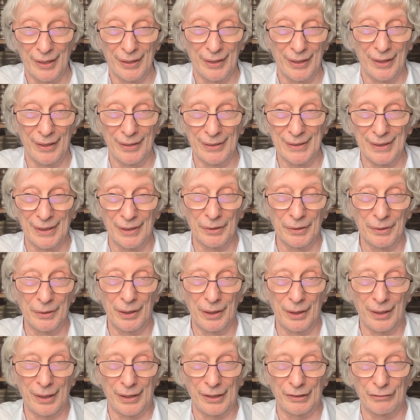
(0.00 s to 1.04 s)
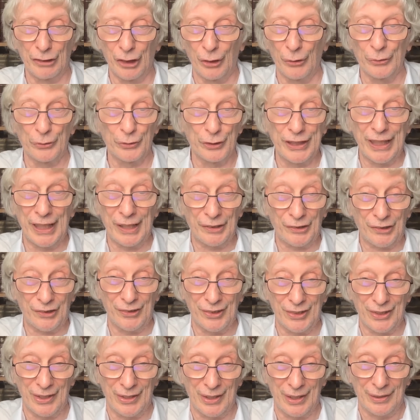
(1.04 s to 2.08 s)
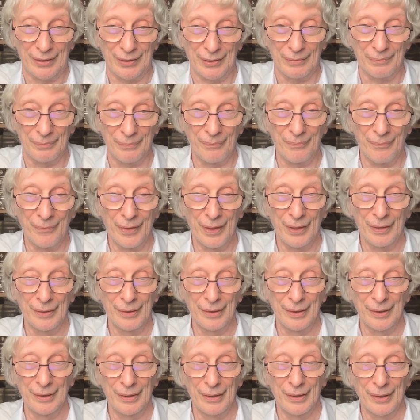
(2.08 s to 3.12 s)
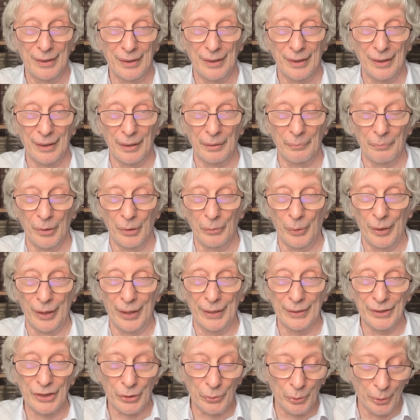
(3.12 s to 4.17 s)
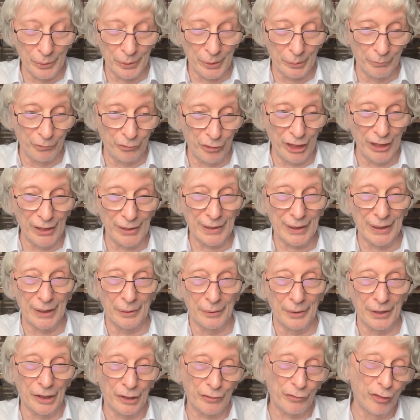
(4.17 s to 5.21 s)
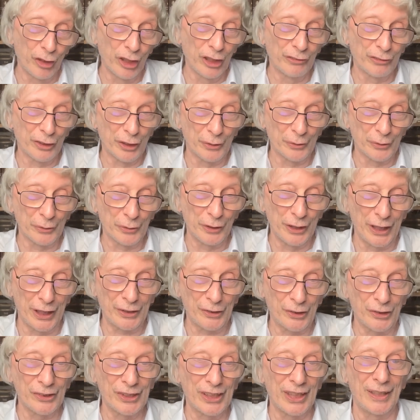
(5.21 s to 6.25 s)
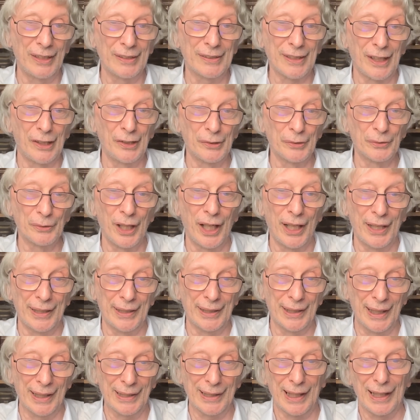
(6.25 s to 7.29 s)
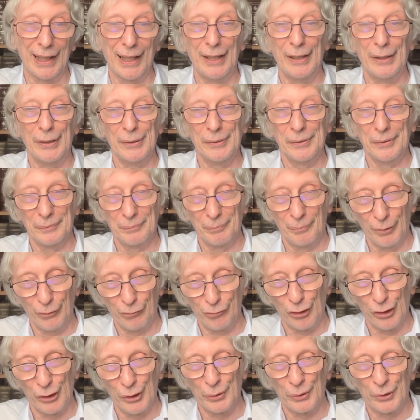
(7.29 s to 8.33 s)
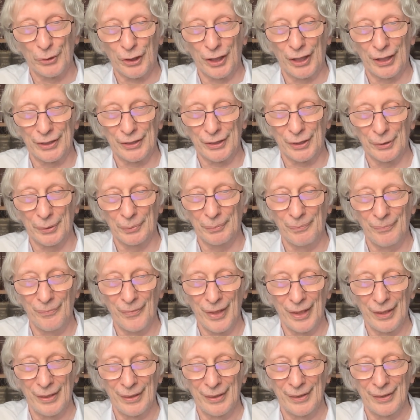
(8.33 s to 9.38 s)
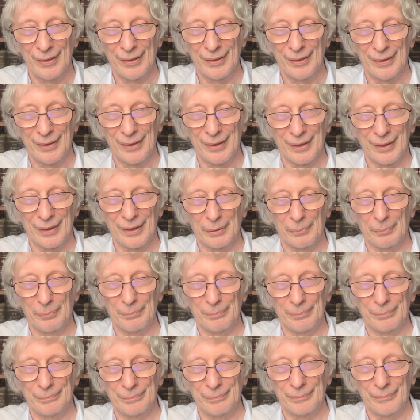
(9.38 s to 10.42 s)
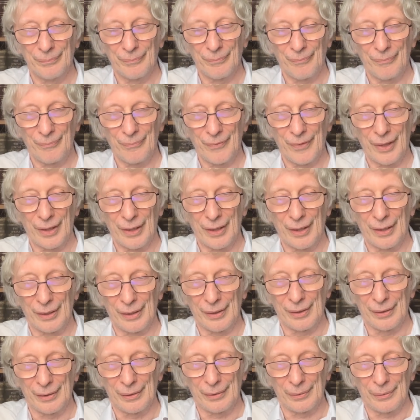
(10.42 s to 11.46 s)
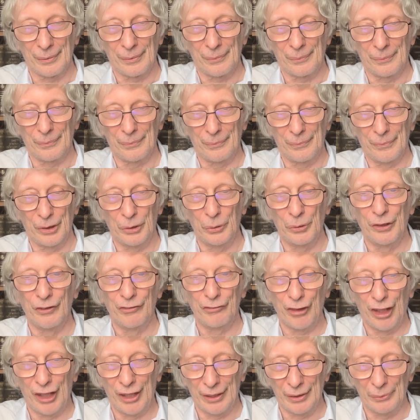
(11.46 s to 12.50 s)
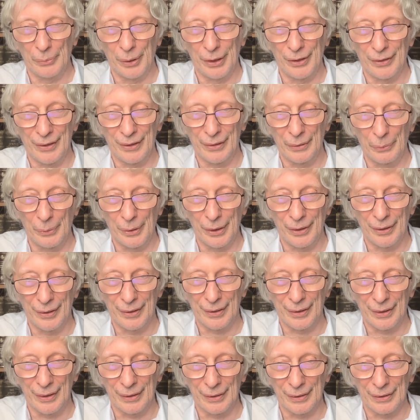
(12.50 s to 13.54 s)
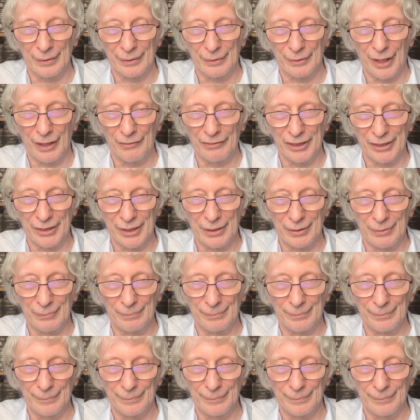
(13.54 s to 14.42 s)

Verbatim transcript: and there's no kind of contradictions in it. Um, whereas quantum field theory is full of contradictions in its own right, let alone before you try to um, uh, unify it with, with uh, gravity.